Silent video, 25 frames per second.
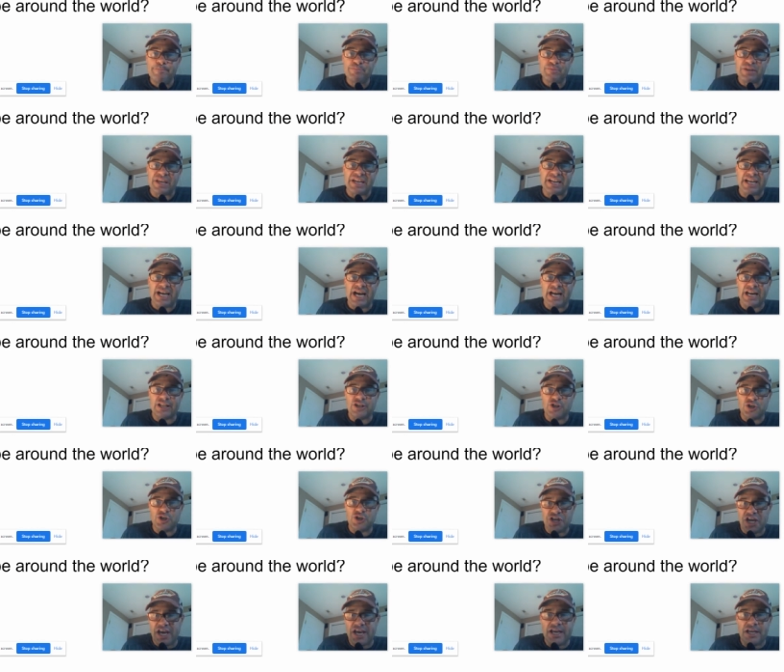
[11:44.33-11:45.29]
can kind of
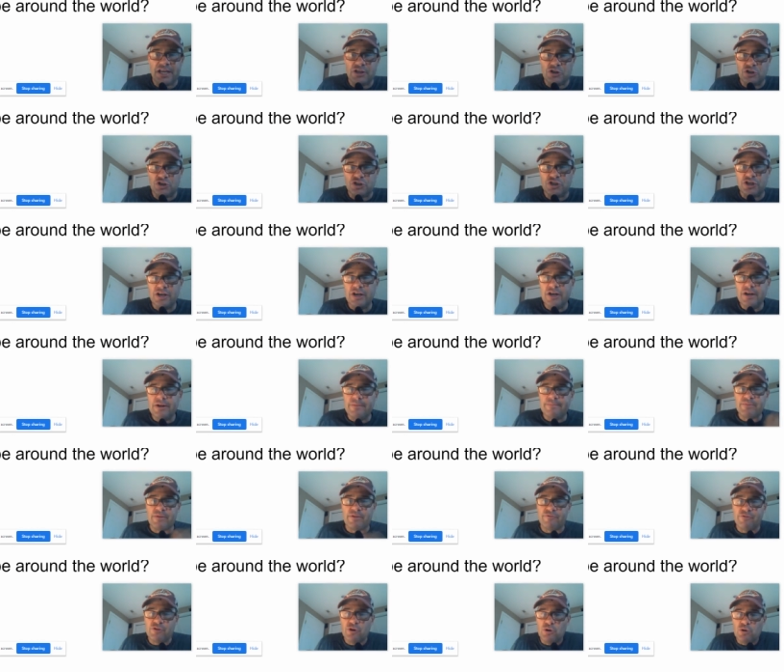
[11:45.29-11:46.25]
change
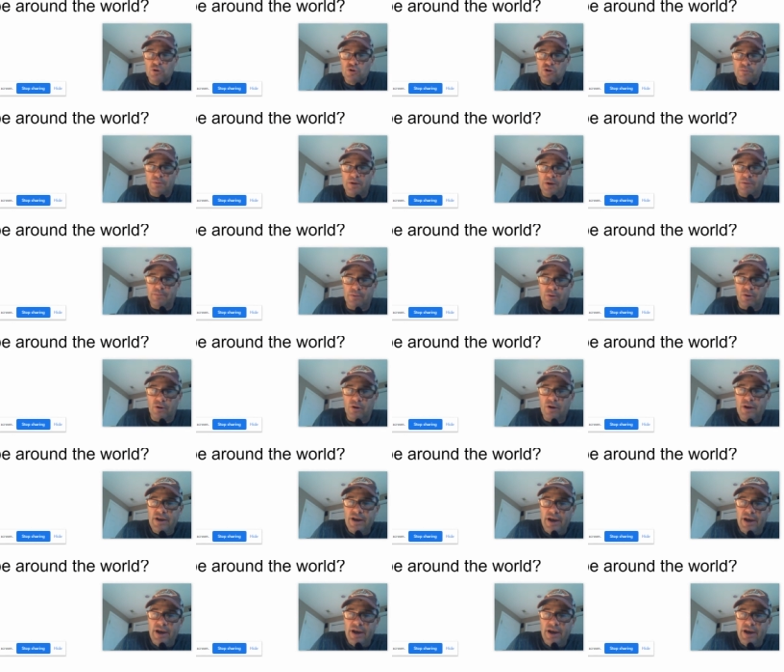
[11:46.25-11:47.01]
the views of people.